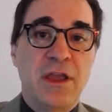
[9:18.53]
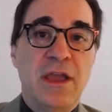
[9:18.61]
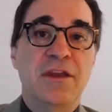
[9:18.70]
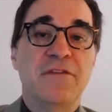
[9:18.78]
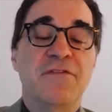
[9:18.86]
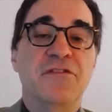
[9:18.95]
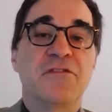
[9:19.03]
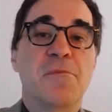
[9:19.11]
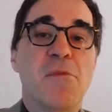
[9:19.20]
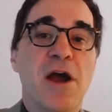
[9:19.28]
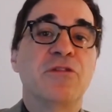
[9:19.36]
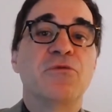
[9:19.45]
And if it's a
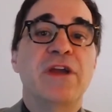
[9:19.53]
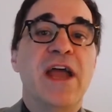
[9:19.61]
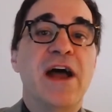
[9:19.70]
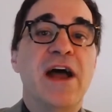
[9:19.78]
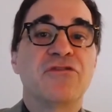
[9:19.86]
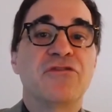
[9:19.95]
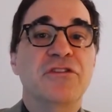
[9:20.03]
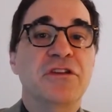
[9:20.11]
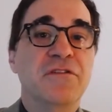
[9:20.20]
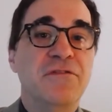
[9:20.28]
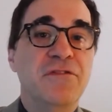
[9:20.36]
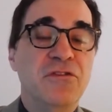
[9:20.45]
mild reaction, the
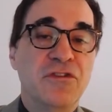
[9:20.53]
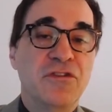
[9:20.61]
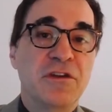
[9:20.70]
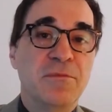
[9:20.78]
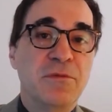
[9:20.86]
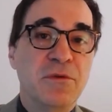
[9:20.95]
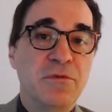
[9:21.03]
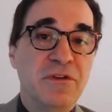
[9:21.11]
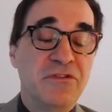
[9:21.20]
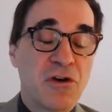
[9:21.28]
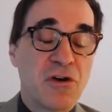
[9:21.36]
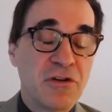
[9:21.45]
infusion can be
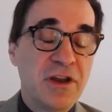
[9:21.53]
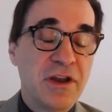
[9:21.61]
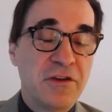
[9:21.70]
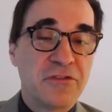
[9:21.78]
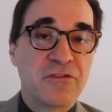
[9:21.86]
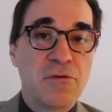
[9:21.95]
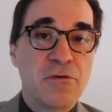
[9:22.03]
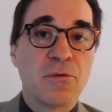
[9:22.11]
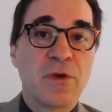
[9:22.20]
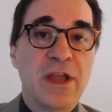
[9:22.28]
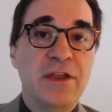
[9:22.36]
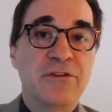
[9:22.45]
restarted at a slower
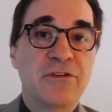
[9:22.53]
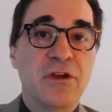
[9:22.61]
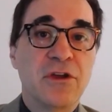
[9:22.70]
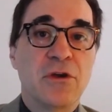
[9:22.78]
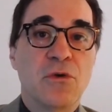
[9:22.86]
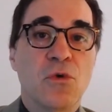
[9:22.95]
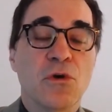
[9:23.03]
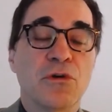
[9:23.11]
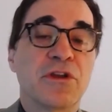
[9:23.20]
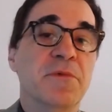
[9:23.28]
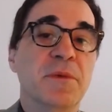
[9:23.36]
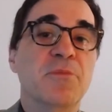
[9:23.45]
rate or
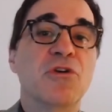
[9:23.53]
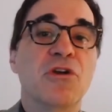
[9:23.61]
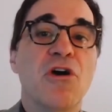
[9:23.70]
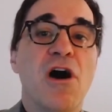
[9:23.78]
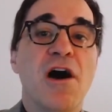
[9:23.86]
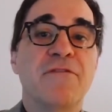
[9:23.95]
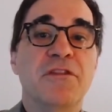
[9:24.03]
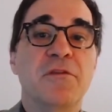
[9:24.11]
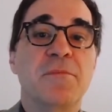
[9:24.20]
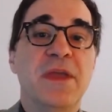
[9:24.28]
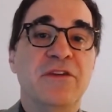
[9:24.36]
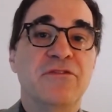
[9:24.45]
can be put off, and
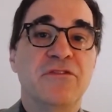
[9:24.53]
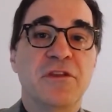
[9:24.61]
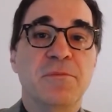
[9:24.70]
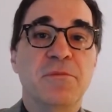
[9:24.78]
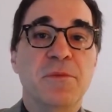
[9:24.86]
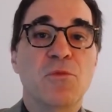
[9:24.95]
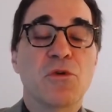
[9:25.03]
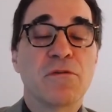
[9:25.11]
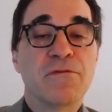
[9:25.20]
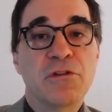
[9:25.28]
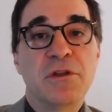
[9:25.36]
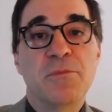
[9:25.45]
the patients can be more
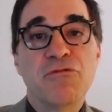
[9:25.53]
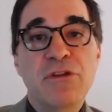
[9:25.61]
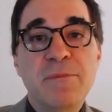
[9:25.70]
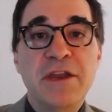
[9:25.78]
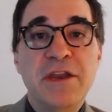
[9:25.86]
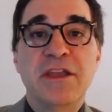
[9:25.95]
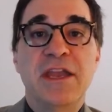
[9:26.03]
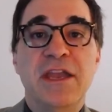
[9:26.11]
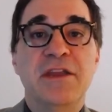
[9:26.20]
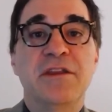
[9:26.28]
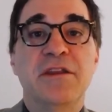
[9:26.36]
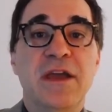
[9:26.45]
fully
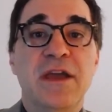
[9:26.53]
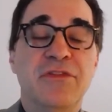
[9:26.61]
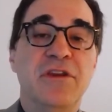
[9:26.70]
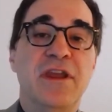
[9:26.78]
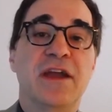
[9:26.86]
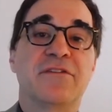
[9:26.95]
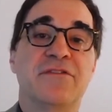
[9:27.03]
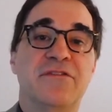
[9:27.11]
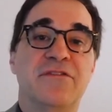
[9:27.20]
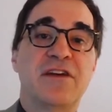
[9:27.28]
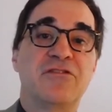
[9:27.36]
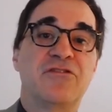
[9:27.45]
pre-medicated at the next
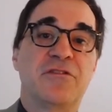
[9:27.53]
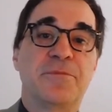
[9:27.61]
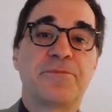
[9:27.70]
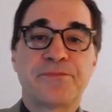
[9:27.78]
session.